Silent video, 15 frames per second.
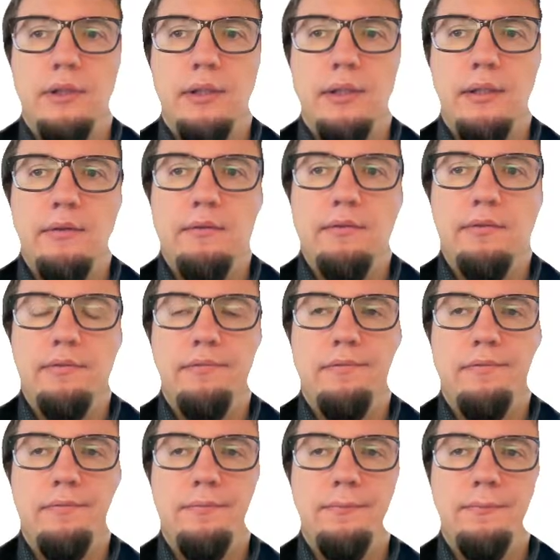
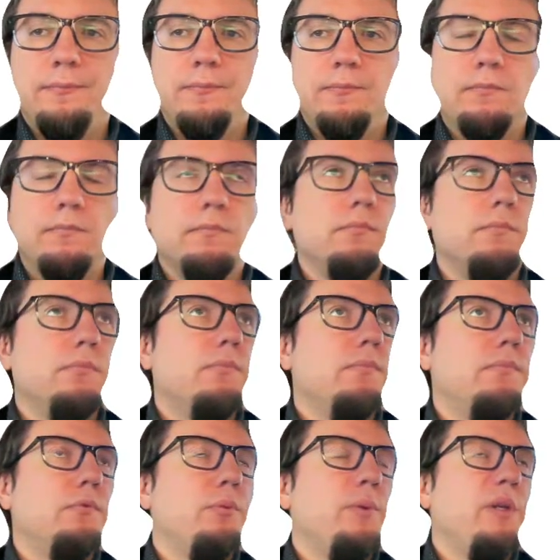
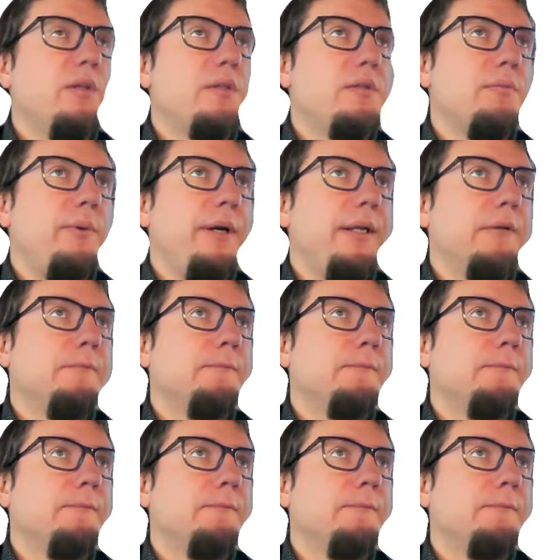a few minutes of break.